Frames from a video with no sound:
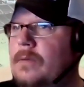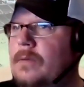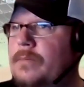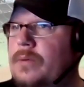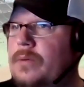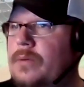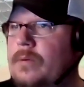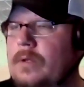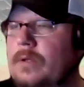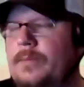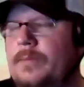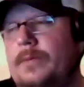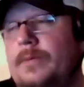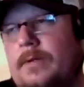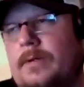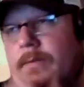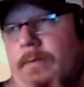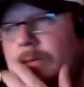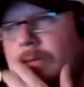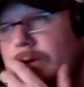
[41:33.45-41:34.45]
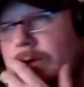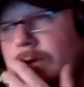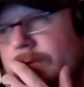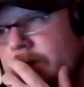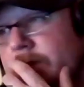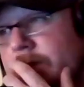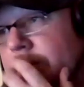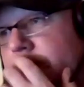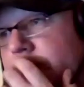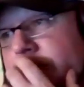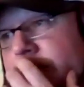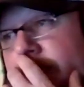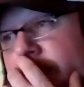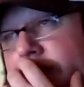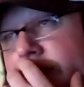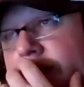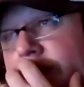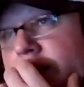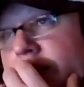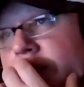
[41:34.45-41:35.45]
pull up some of their
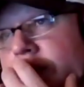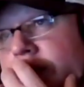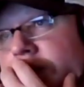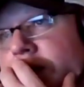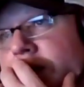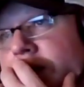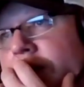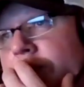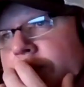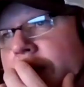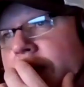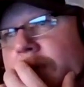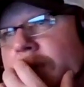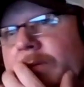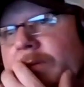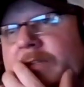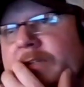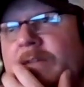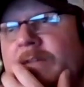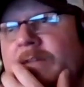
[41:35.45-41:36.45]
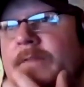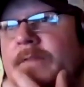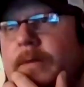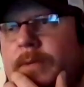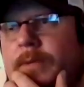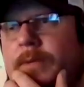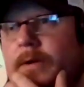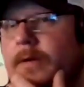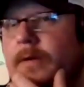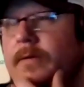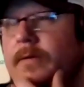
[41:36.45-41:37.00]
stats and kind of back myself up here.